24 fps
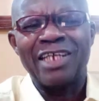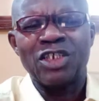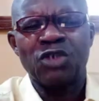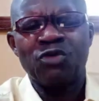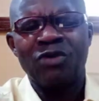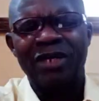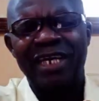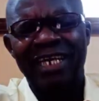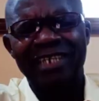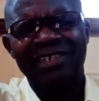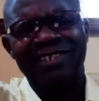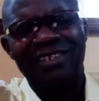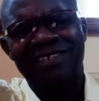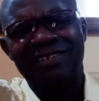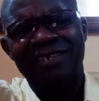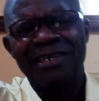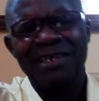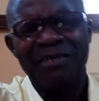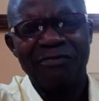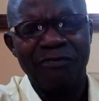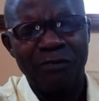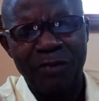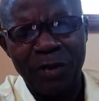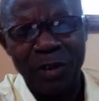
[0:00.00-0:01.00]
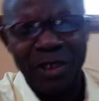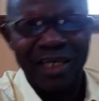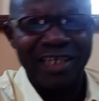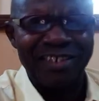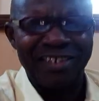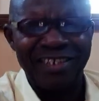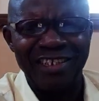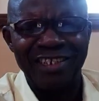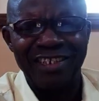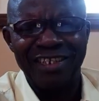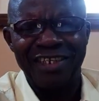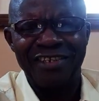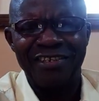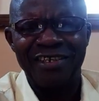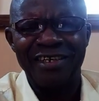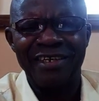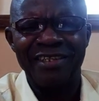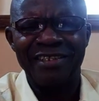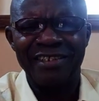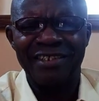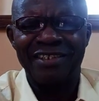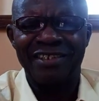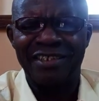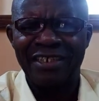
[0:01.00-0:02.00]
as well as viewers in general,
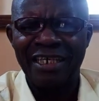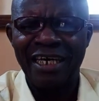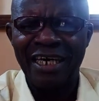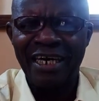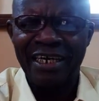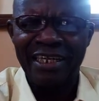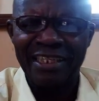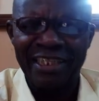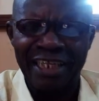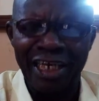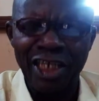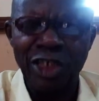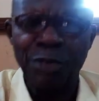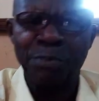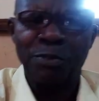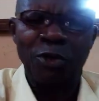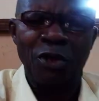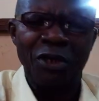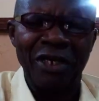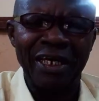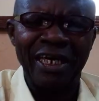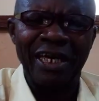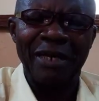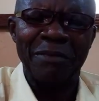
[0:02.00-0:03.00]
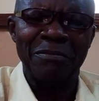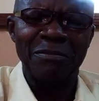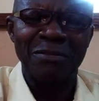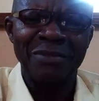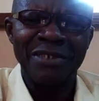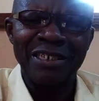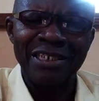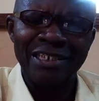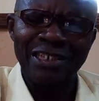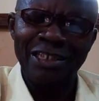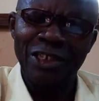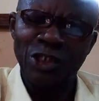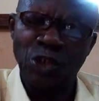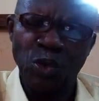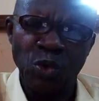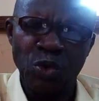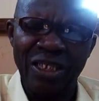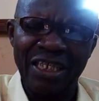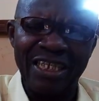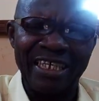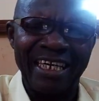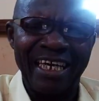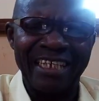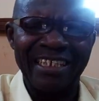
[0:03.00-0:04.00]
that this program is
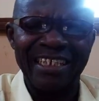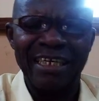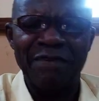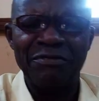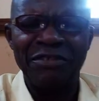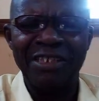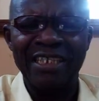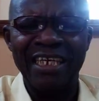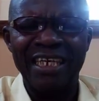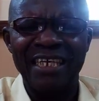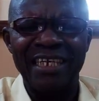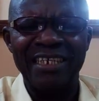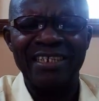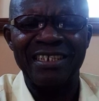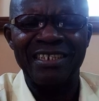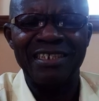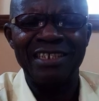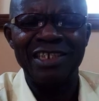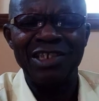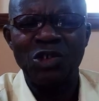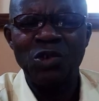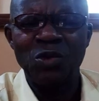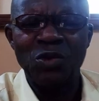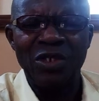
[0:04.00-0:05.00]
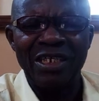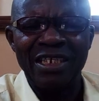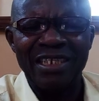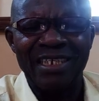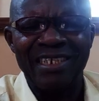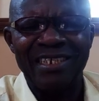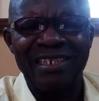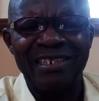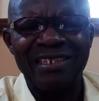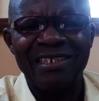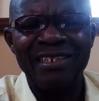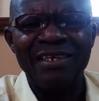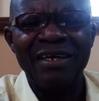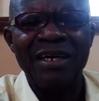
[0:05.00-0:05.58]
unique, as I've said. It's unique.